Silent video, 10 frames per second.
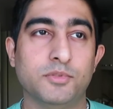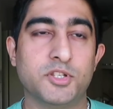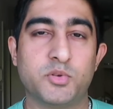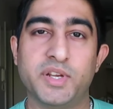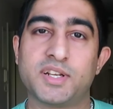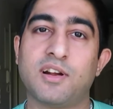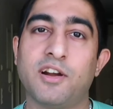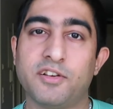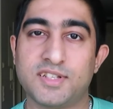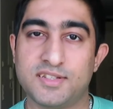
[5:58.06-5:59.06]
the
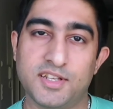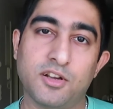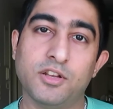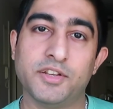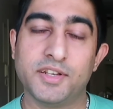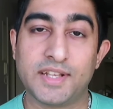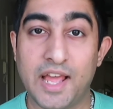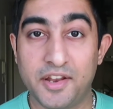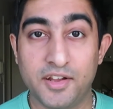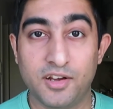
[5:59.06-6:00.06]
streetcars as they call it in
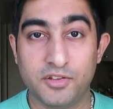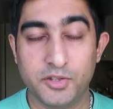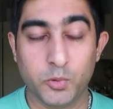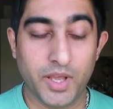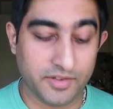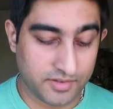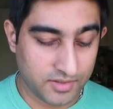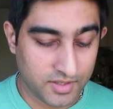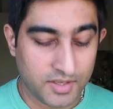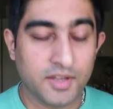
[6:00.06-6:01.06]
Canada or the US,
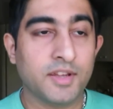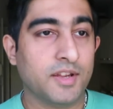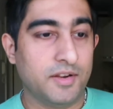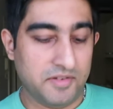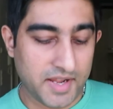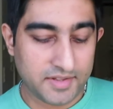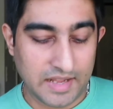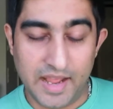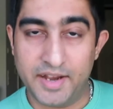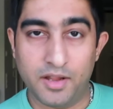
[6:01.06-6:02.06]
right?
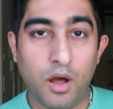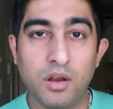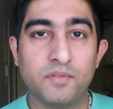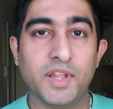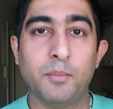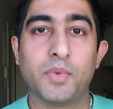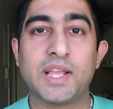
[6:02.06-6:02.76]
And all of them